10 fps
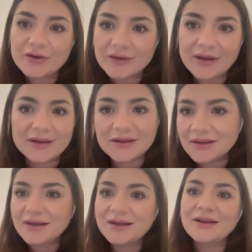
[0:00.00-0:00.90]
like
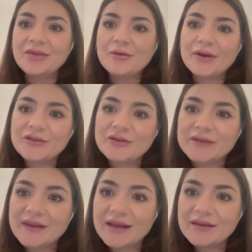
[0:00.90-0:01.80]
in the restaurant
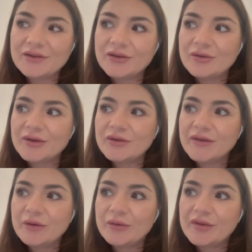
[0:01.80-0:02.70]
case, when you
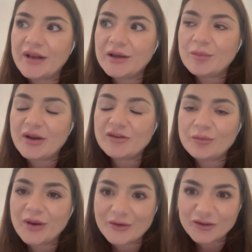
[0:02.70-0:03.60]
deal with like
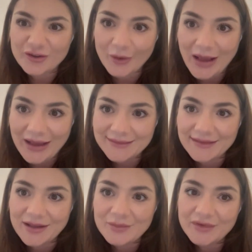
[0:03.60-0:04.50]
perishable
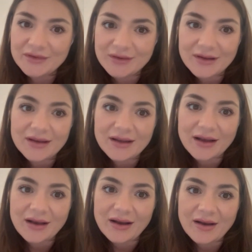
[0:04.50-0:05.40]
items,
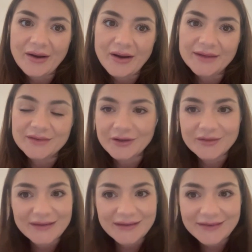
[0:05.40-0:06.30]
it's not
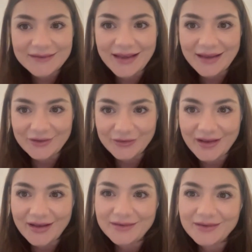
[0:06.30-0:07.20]
an easy
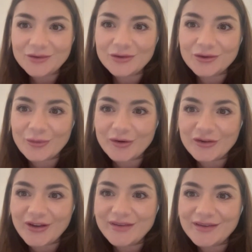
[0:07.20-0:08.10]
exercise to do your
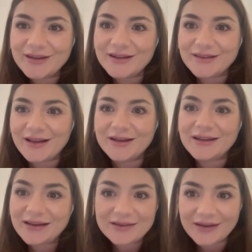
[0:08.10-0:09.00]
purchasing. It's like
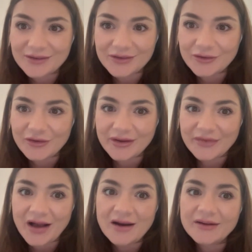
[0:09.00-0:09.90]
it's totally an
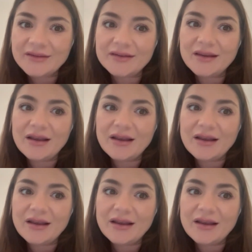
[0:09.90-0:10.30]
art.